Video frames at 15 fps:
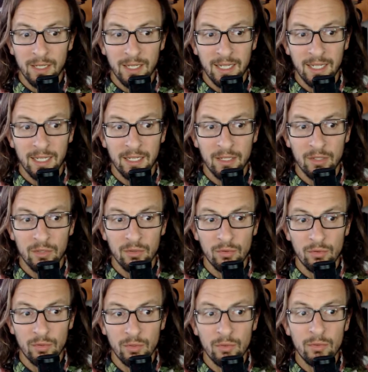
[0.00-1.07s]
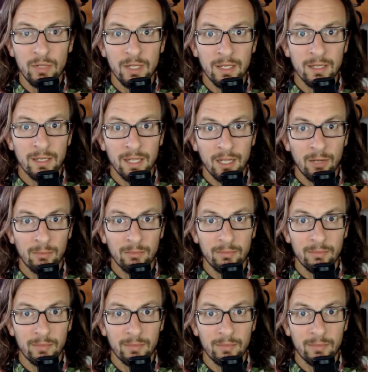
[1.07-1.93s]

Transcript: and you didn't help